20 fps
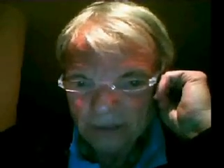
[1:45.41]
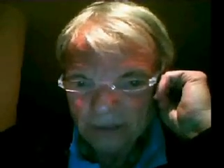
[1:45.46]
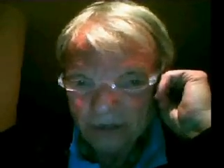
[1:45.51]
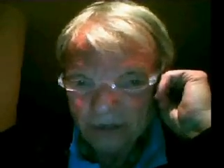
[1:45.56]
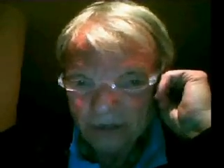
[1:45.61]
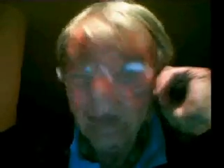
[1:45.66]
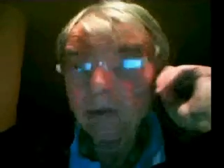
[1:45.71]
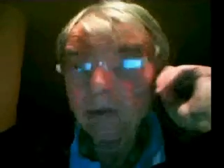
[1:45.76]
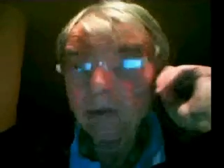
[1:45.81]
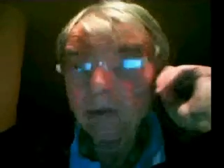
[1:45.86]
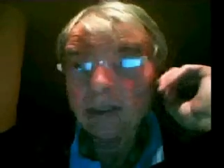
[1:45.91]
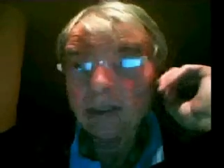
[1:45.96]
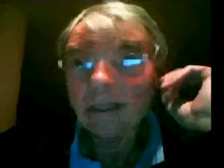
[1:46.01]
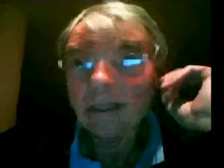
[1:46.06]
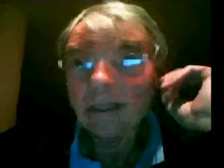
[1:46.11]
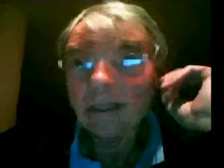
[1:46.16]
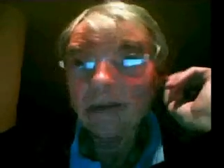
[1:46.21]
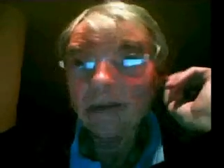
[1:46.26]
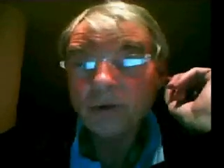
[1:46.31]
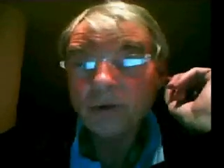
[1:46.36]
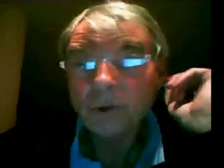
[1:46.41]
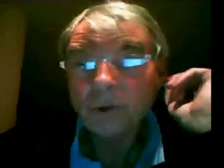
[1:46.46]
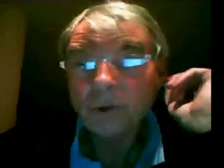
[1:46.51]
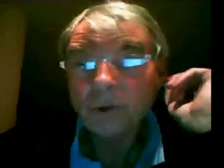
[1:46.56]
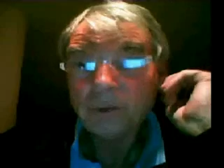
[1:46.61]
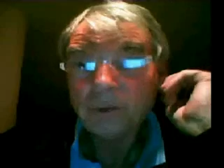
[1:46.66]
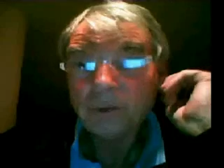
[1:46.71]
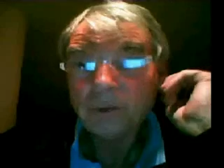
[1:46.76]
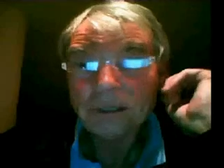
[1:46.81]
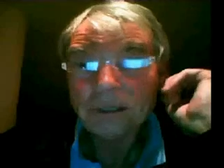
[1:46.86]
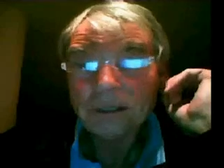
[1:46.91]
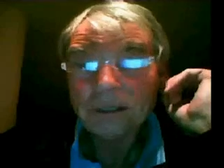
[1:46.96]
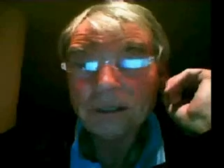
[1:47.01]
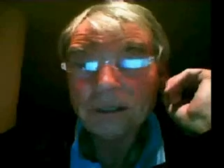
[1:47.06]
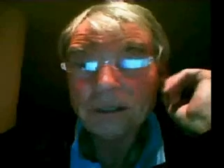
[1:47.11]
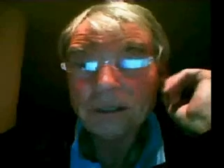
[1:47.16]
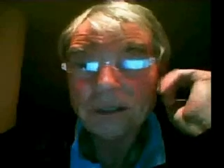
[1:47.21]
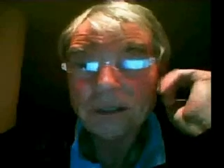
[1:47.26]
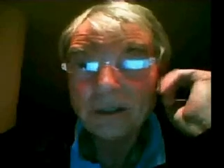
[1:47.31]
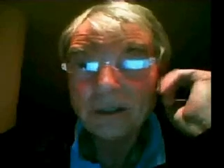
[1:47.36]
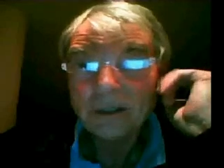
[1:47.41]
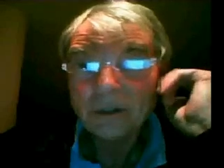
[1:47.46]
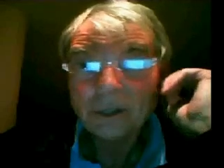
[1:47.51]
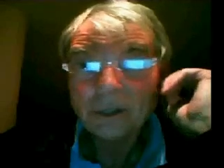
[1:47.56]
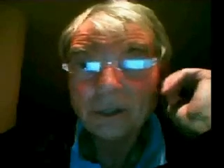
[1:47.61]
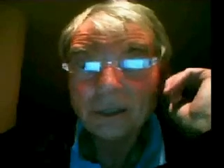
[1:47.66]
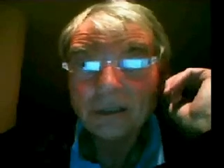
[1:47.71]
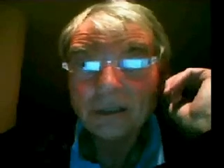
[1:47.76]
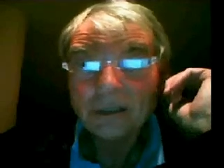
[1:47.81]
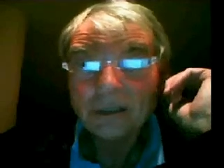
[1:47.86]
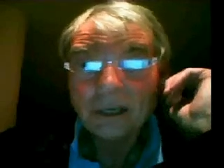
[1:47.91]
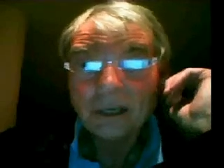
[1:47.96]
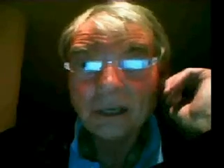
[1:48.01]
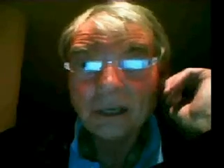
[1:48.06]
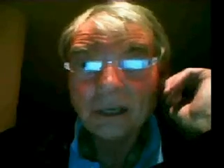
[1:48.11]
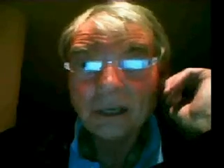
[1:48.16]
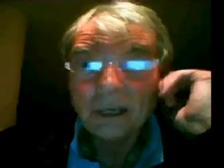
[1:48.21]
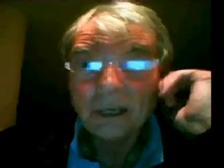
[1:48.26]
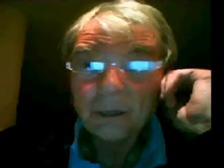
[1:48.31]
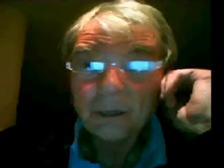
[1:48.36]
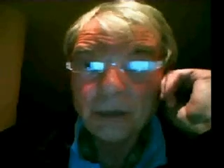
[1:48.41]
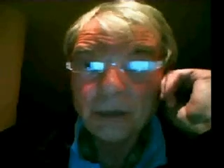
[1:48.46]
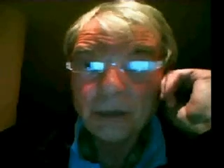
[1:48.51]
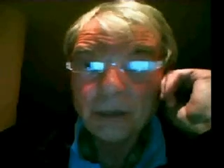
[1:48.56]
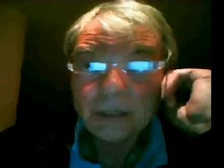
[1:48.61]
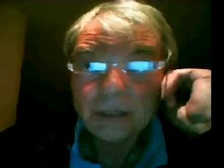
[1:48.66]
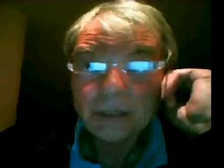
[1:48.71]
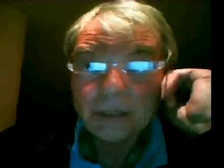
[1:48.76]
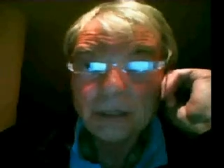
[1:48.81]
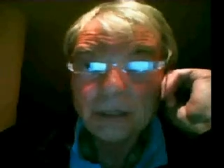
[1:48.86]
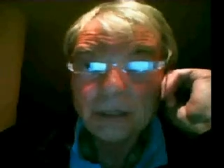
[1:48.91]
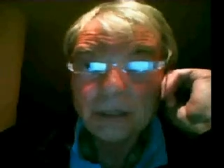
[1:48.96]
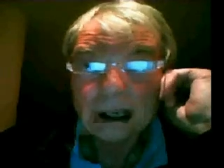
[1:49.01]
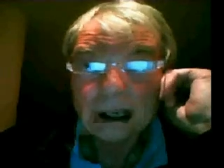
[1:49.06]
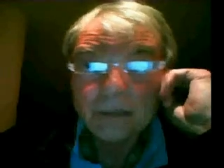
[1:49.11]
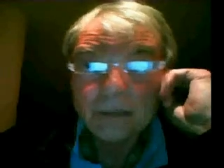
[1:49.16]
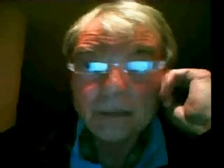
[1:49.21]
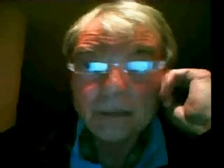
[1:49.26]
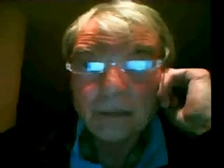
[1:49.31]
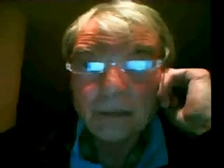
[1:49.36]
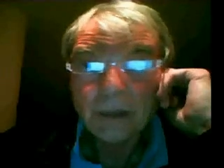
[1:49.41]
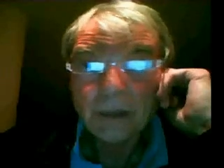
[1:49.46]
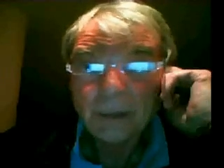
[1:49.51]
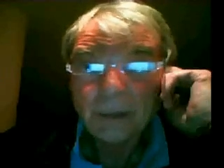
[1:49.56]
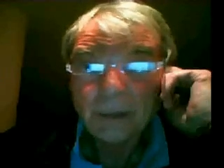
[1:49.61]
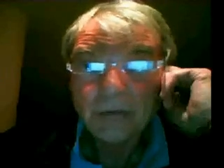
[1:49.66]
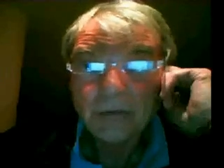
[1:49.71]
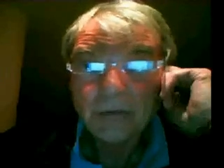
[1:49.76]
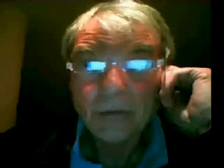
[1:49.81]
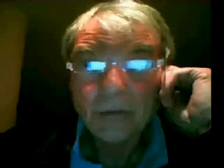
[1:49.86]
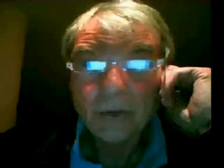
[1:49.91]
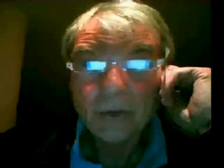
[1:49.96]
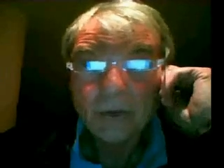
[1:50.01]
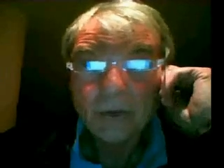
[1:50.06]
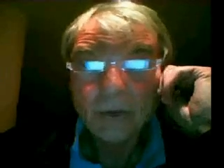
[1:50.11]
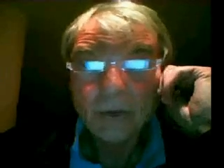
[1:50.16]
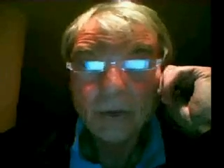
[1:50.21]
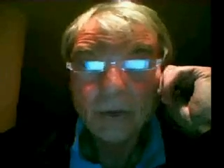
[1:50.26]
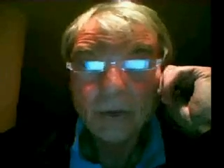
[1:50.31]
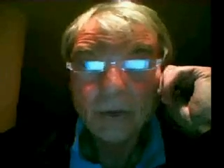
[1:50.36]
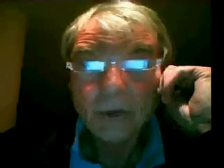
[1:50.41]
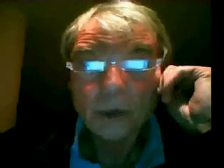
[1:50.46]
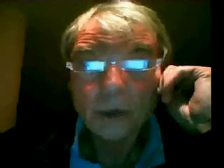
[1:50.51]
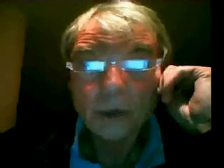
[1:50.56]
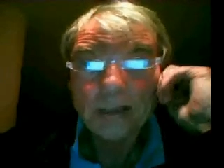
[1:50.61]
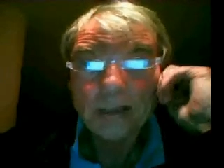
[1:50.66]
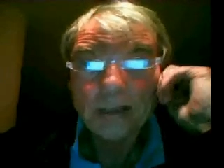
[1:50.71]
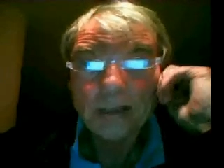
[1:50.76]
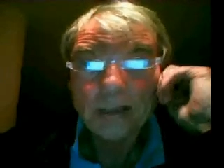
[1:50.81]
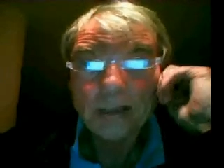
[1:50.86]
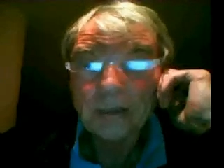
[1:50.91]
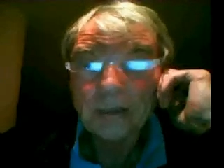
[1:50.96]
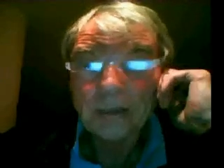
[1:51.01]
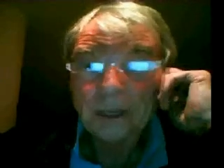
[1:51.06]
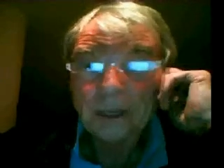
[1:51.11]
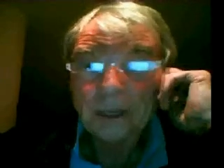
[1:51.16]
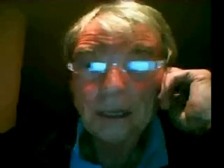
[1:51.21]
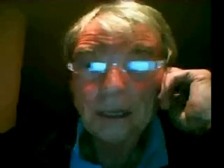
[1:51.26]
So I would say the role of these institutions, in principle, has become even more important, and they